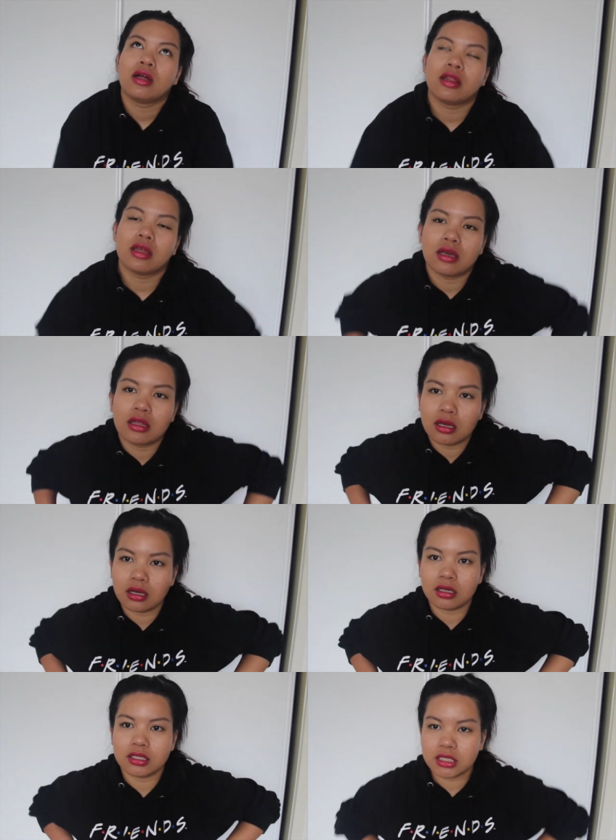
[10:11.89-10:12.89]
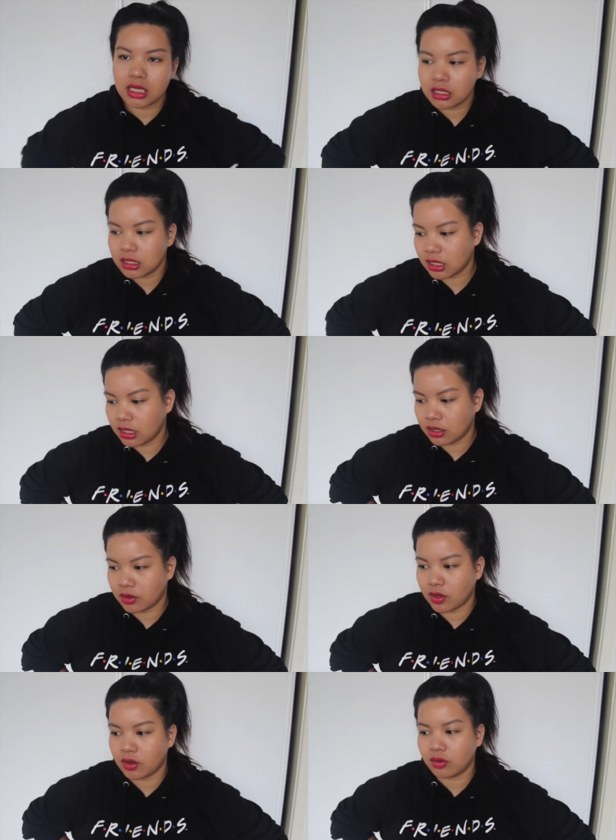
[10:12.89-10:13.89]
There they are standing in a
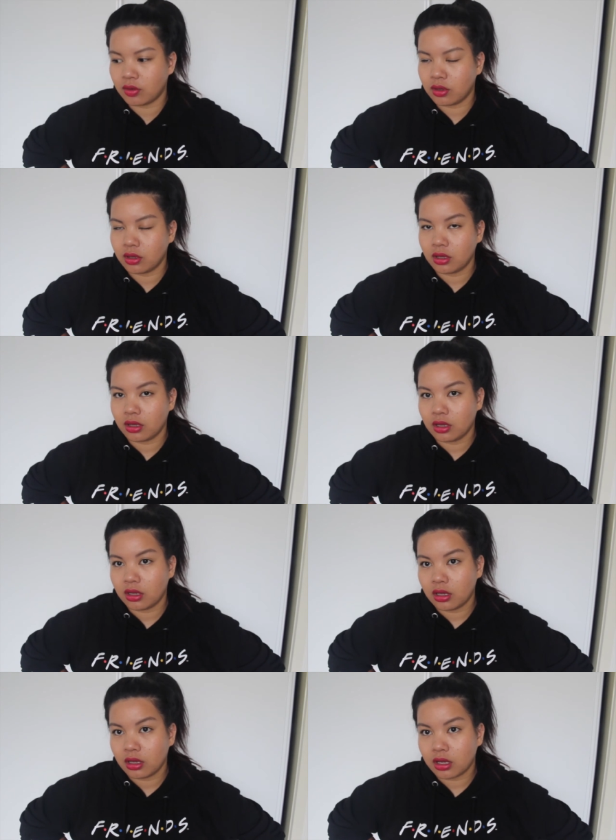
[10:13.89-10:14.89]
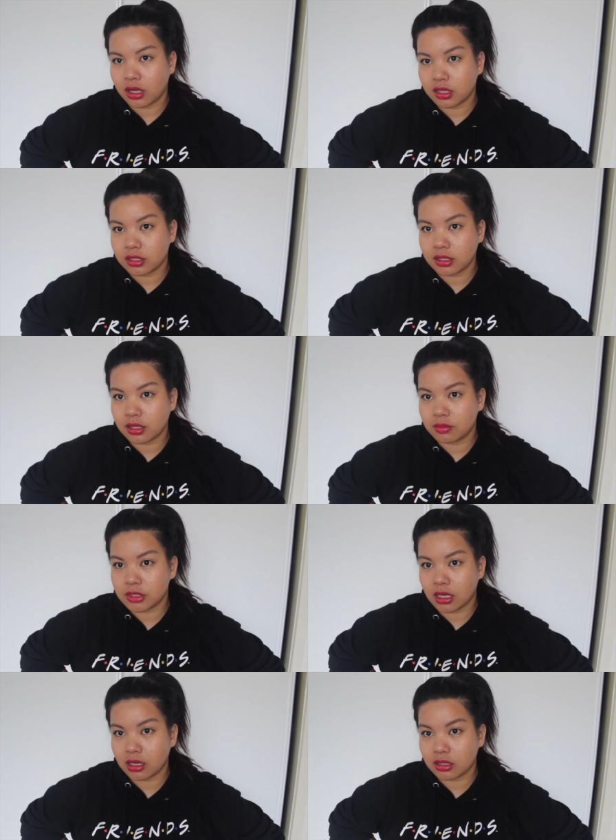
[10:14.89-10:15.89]
row. Guys, I'm
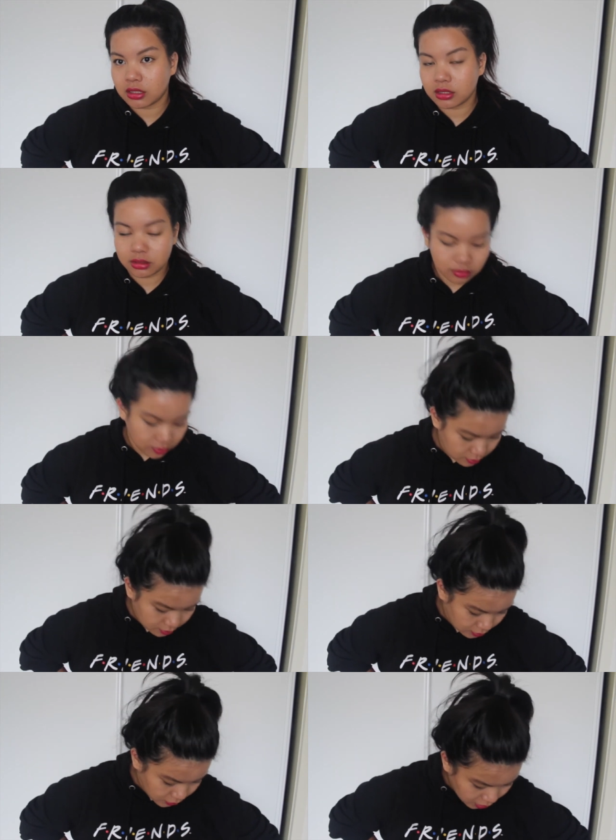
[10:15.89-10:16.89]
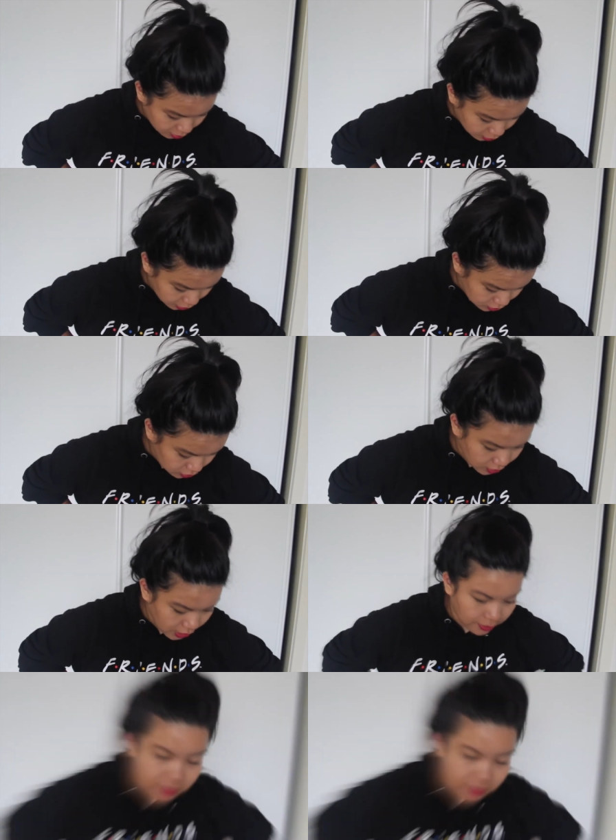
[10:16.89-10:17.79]
tired. I can't be bothered talking.